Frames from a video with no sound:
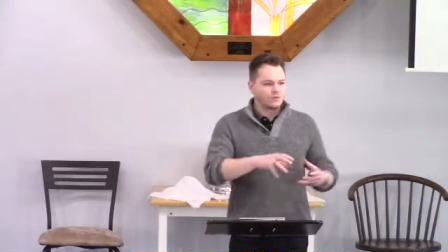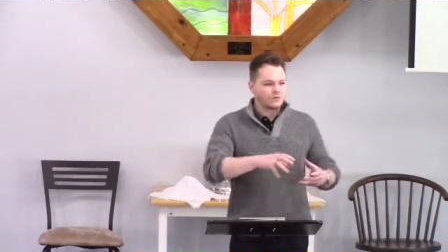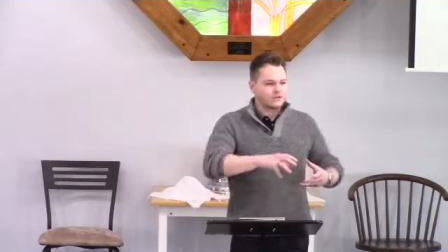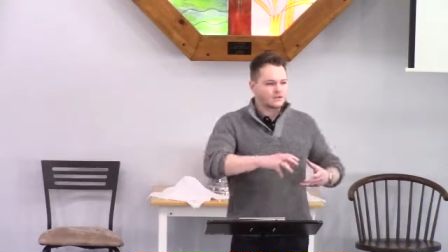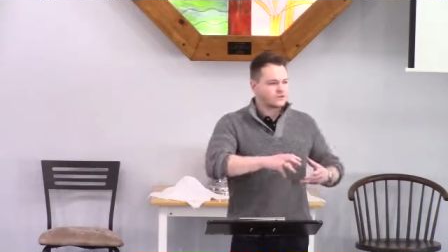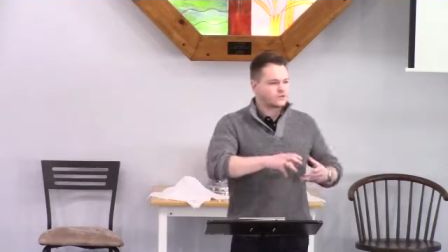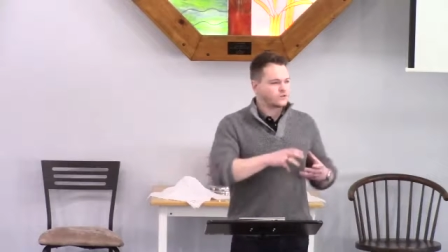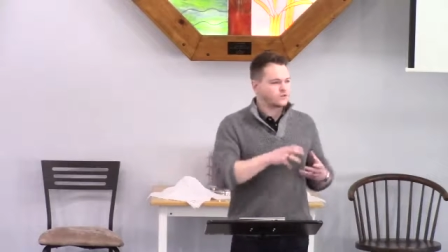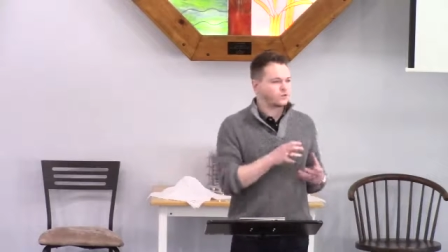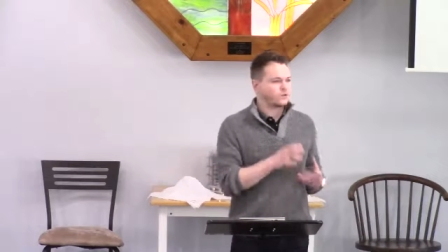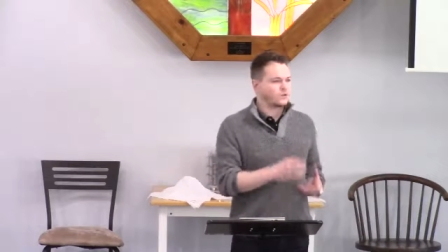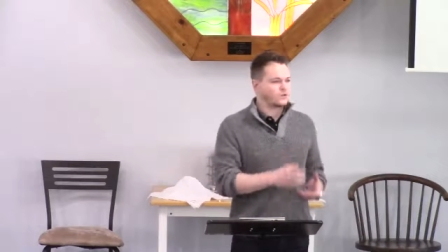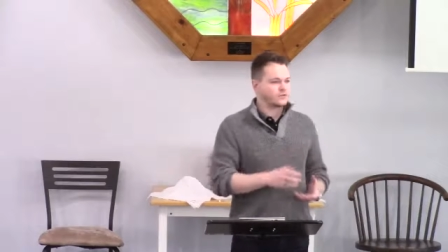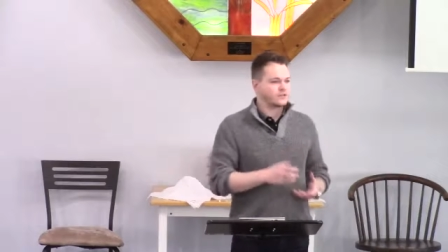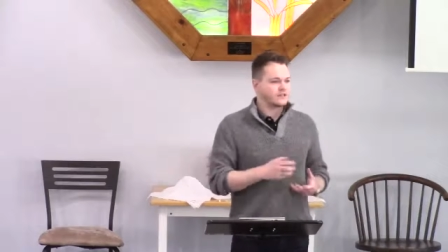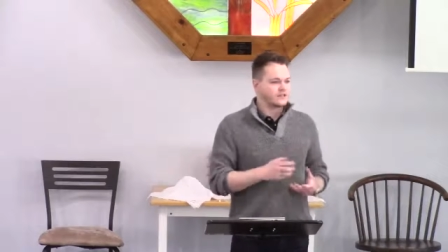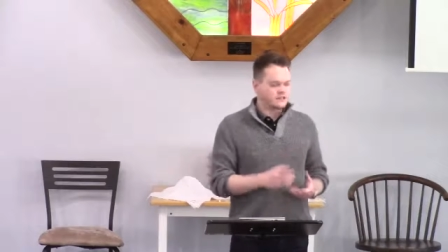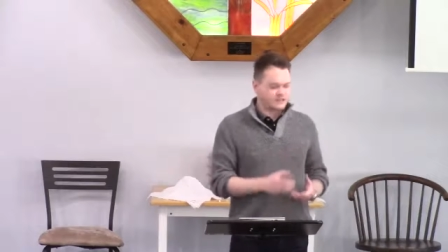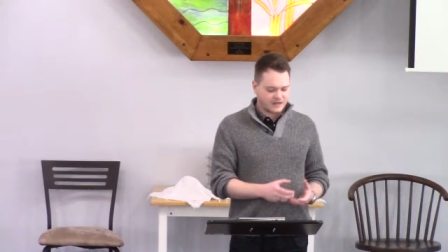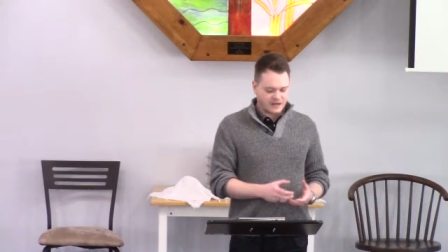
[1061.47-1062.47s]
restore
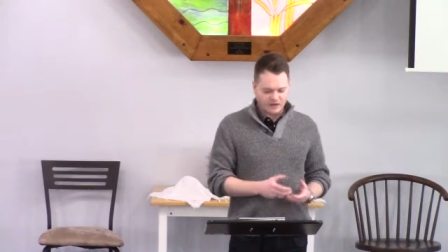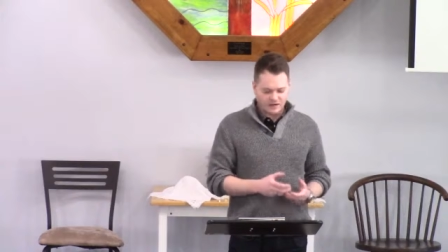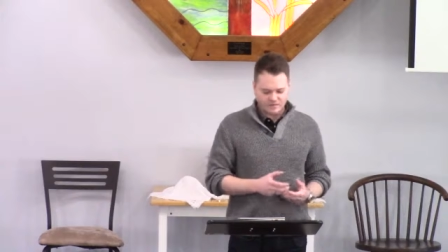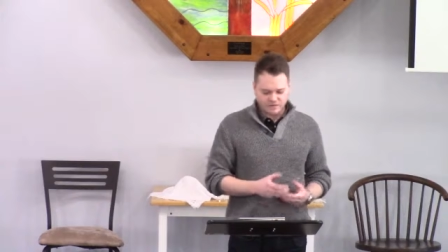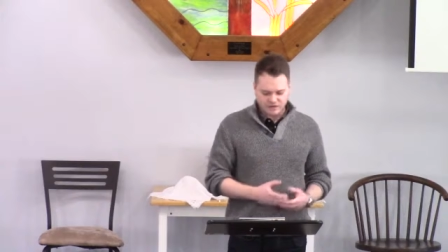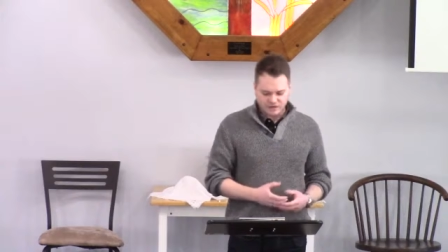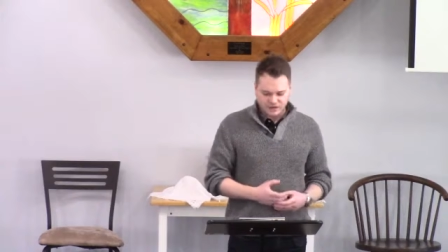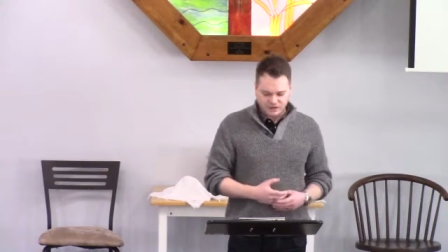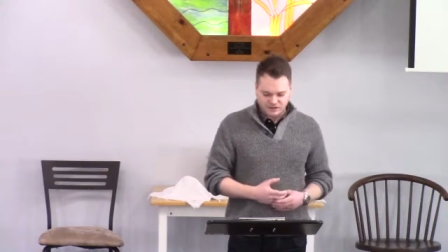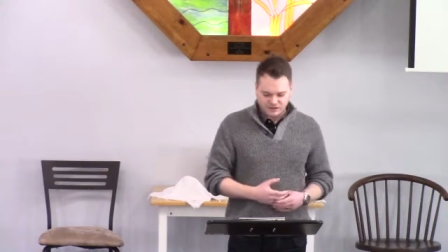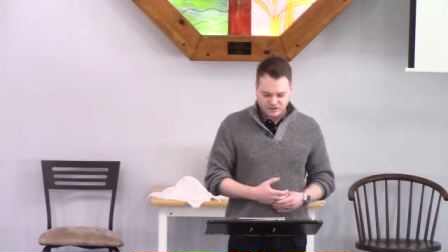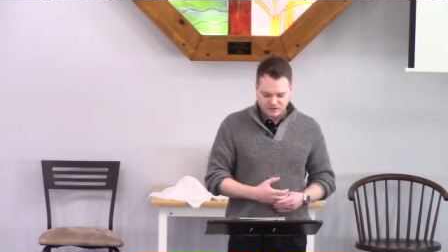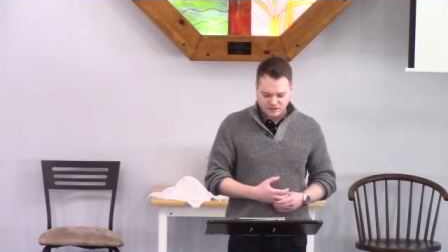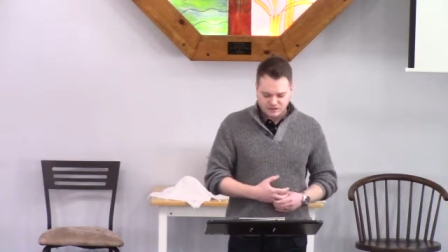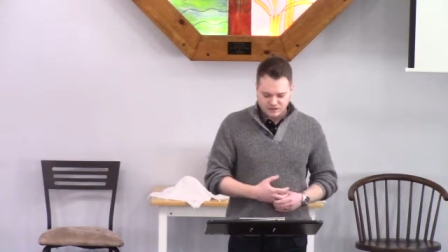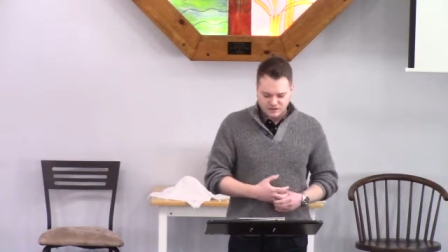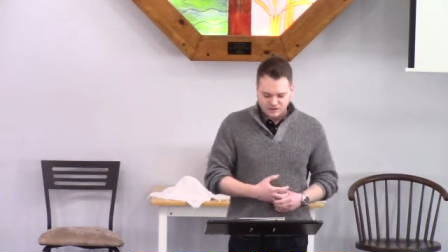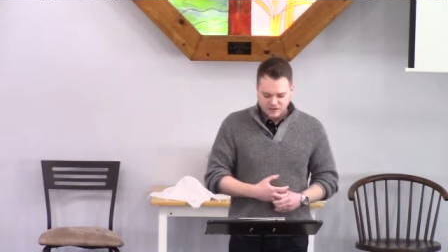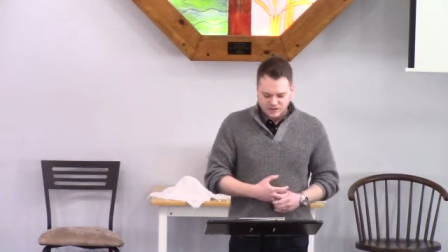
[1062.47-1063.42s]
these covenants